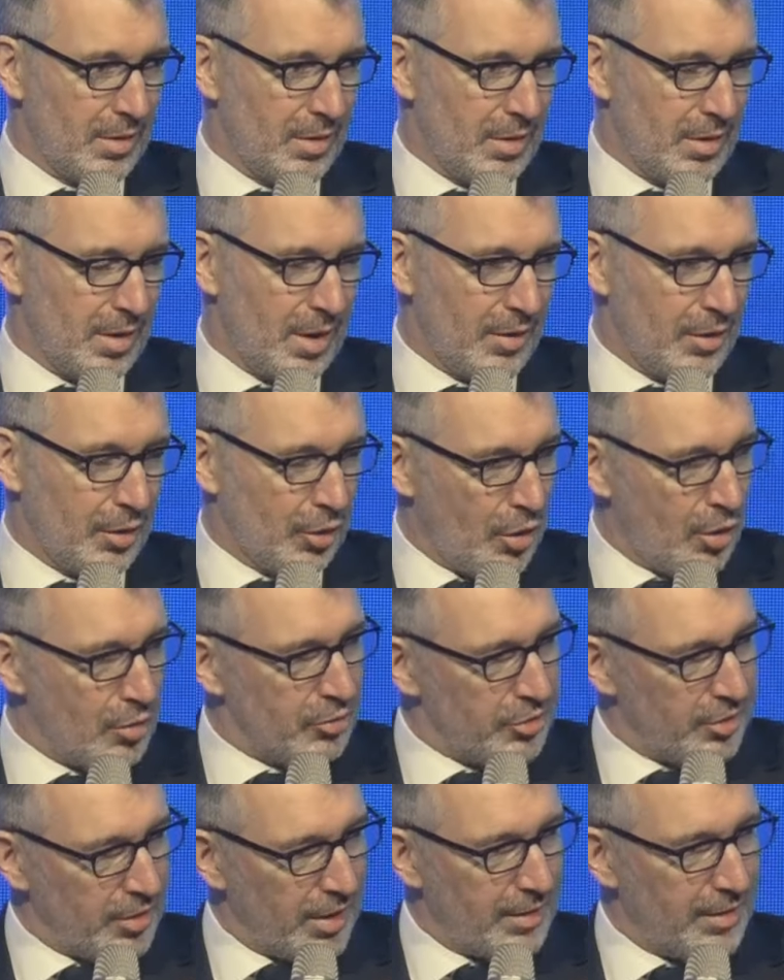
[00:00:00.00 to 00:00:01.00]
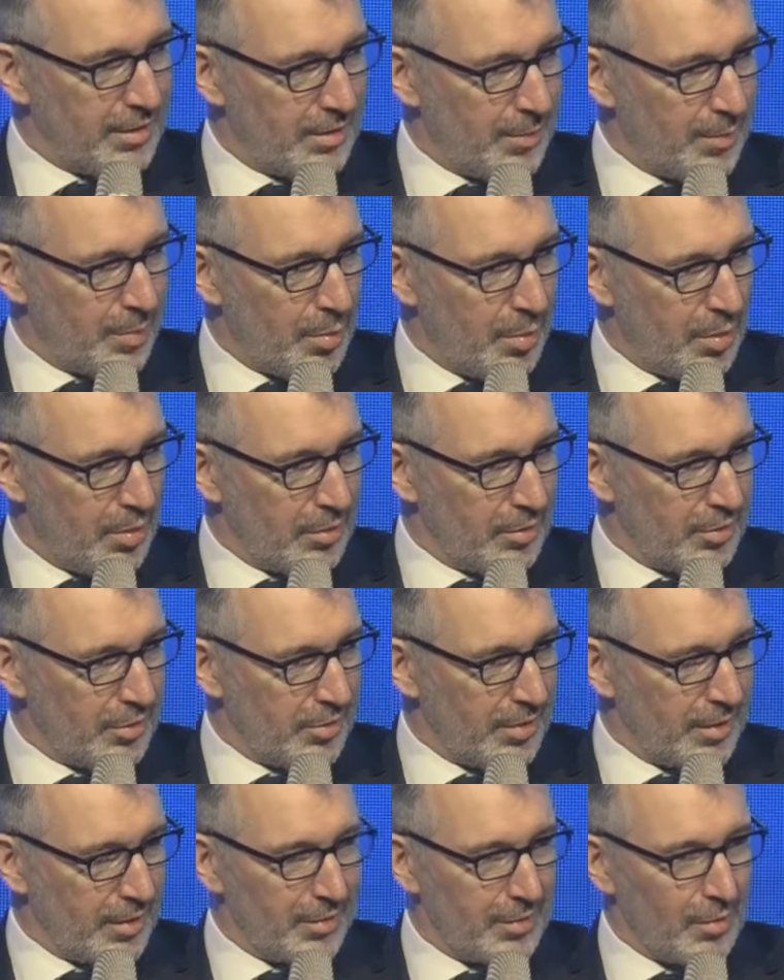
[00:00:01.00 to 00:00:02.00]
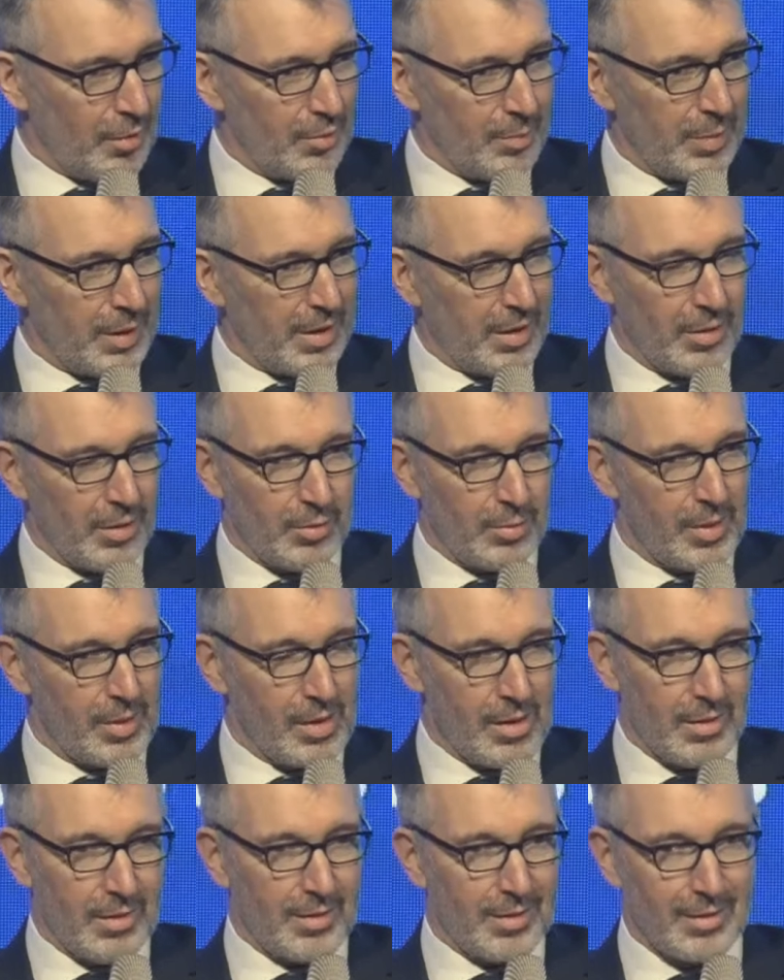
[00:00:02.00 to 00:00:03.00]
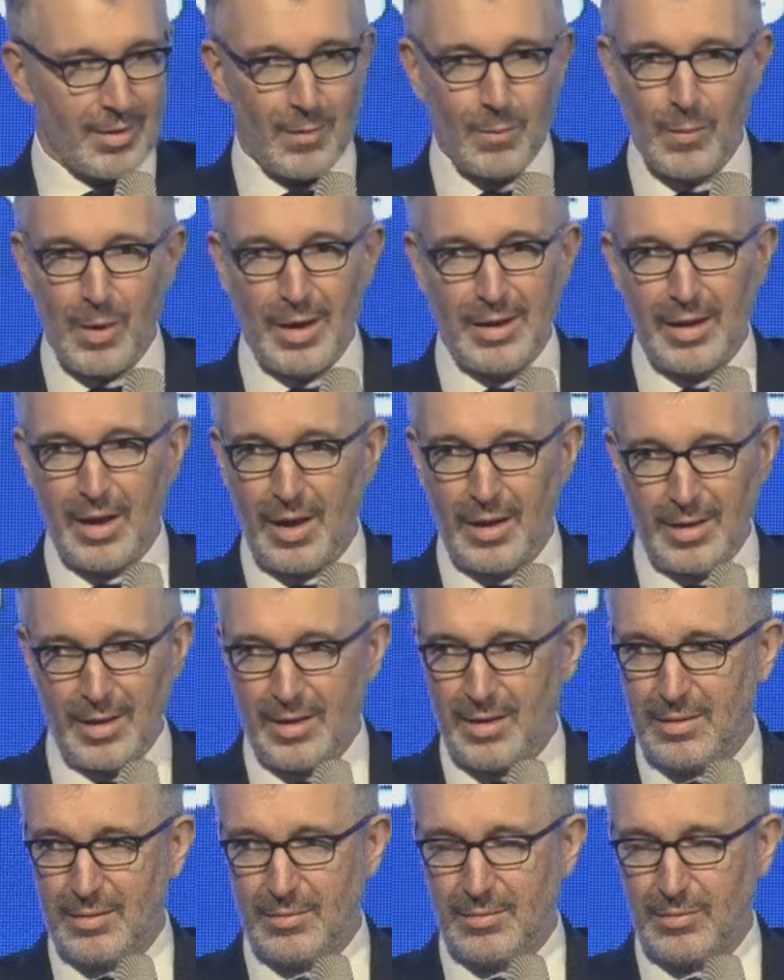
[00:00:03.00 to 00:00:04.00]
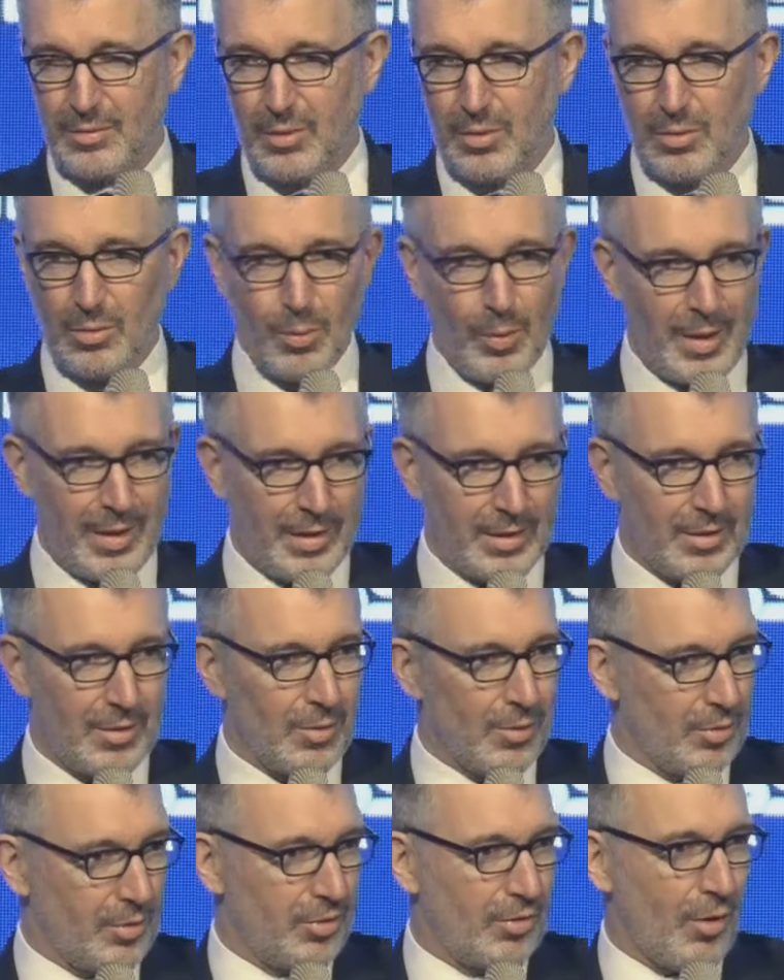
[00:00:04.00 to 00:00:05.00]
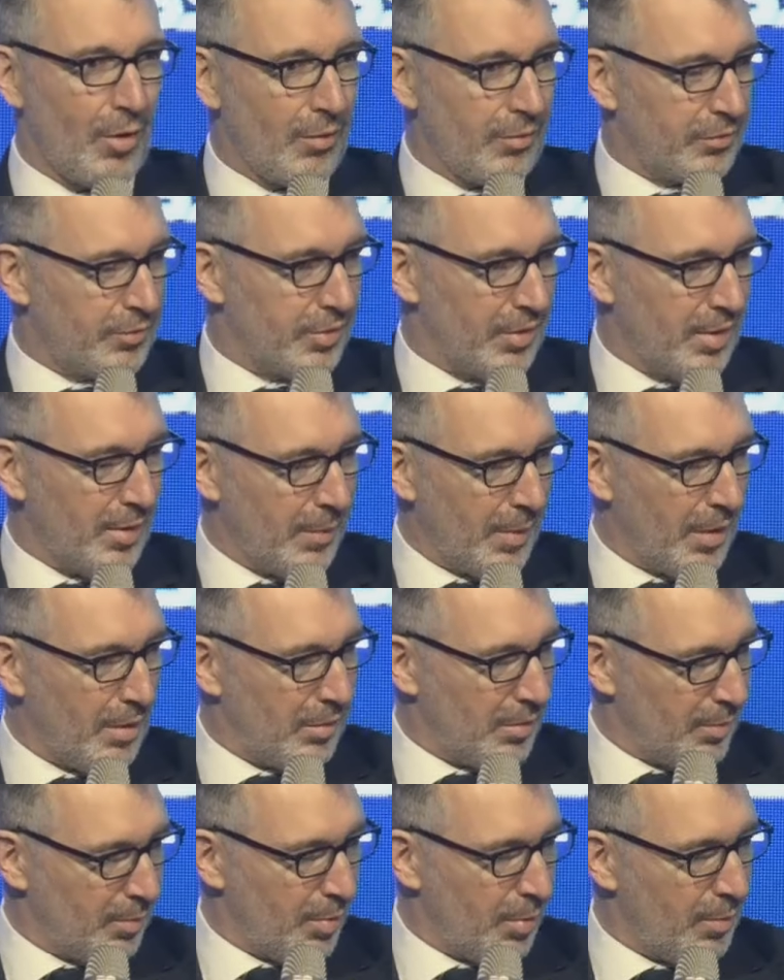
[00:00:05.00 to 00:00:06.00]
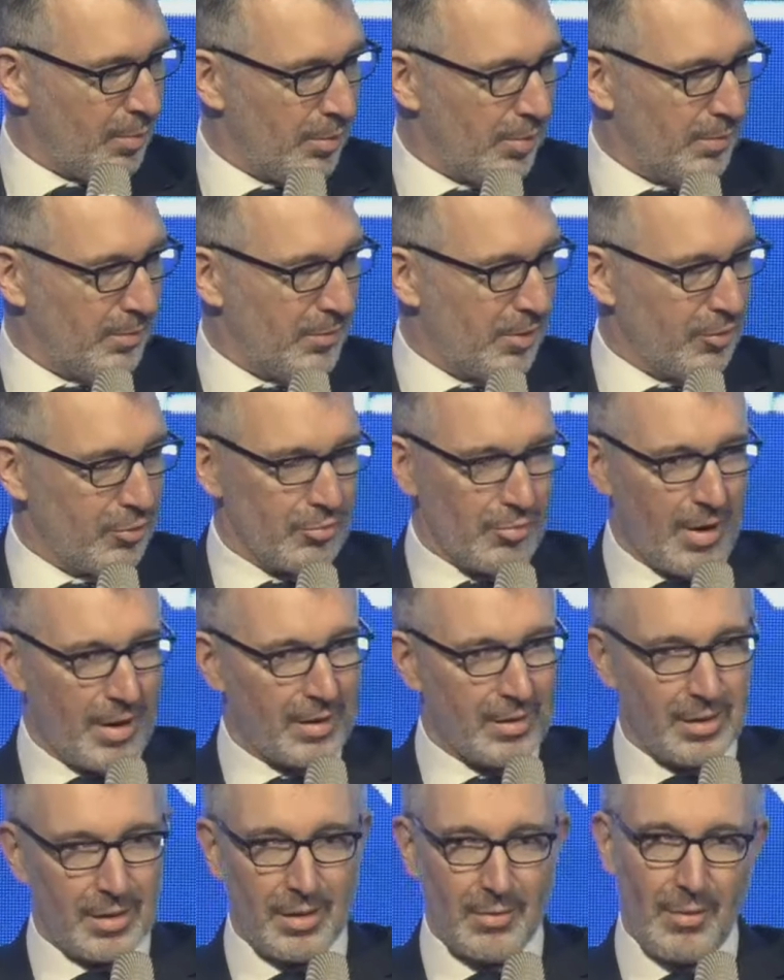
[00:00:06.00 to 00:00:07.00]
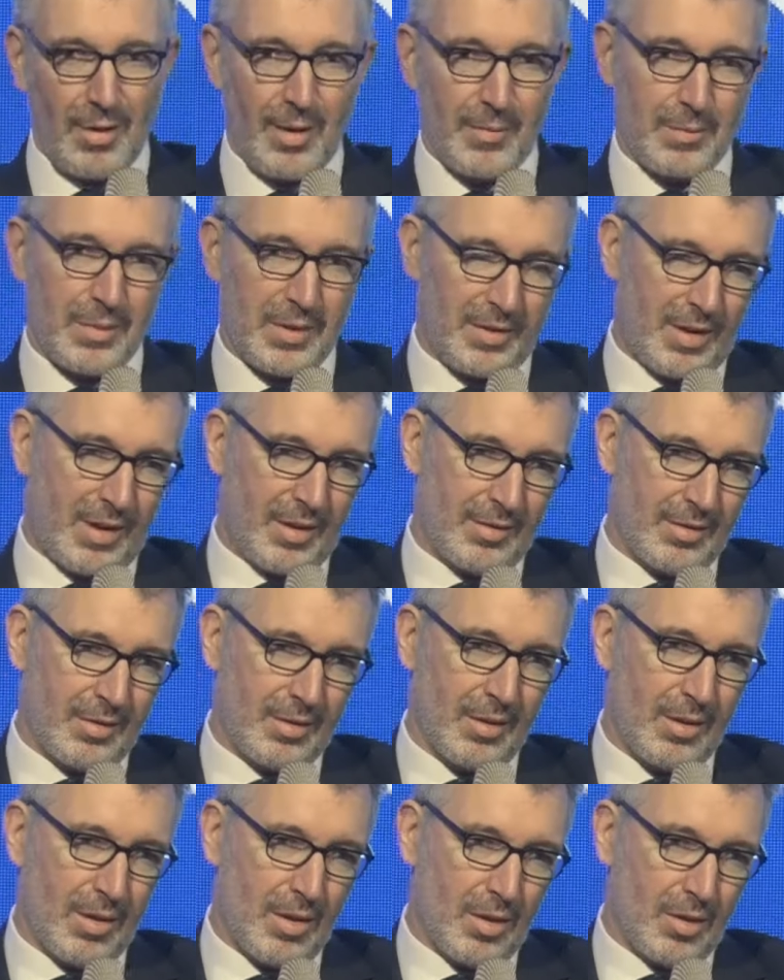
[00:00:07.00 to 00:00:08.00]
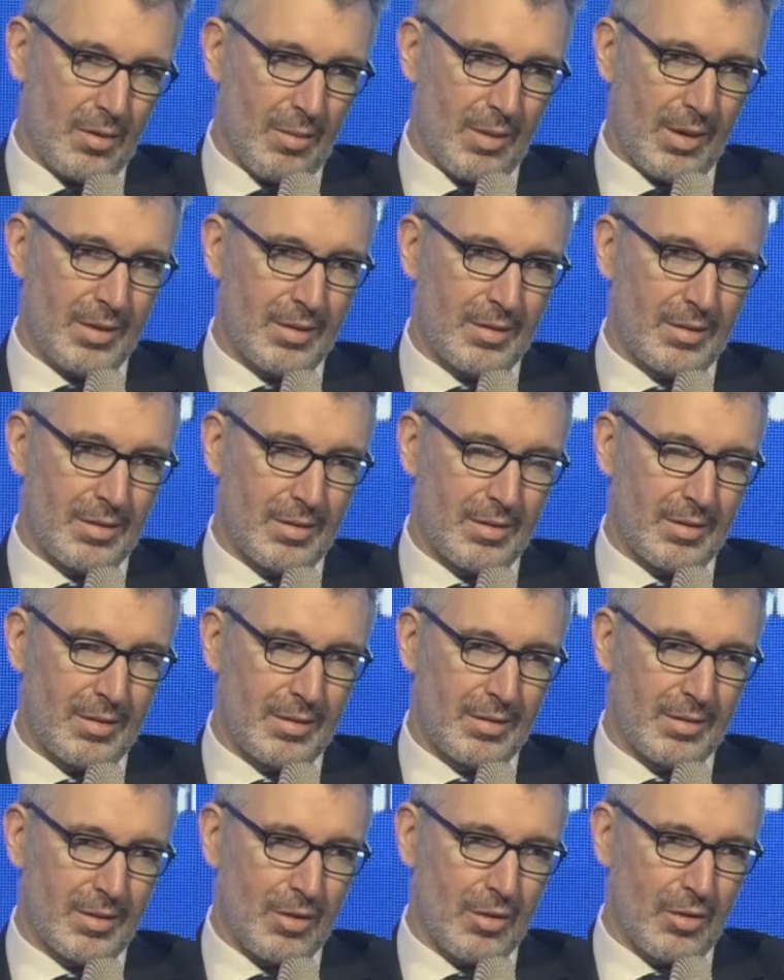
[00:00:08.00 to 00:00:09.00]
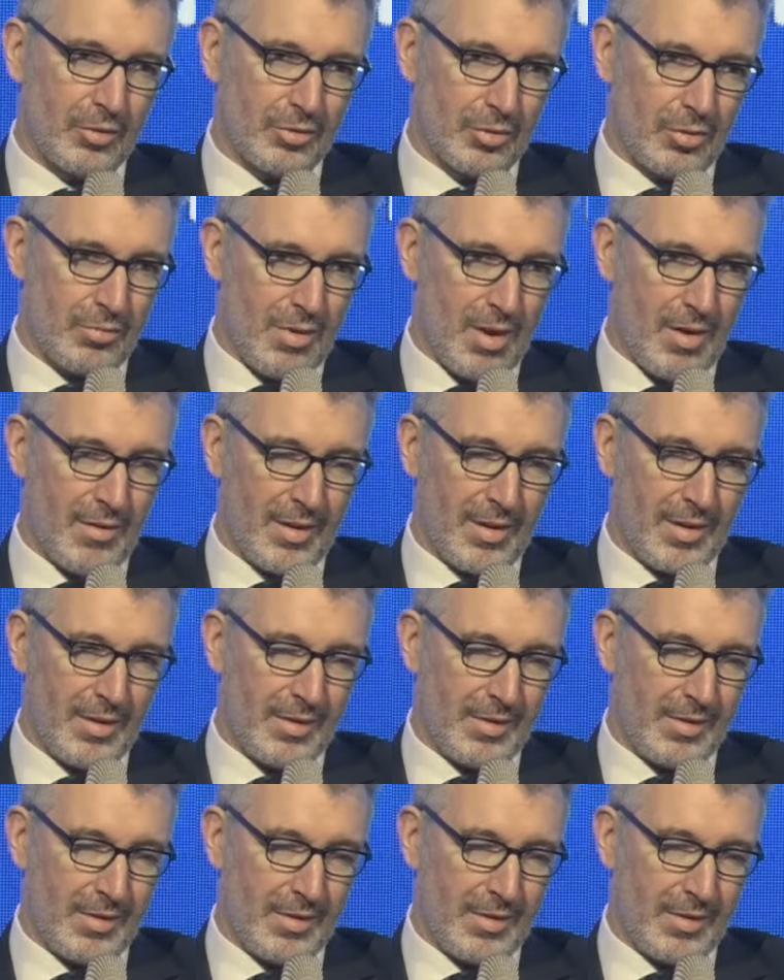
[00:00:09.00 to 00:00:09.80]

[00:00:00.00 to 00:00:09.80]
a negotiated approach, that's not because we are in some way naive or weak or soft about the problem, the threat that Iran presents, quite the contrary.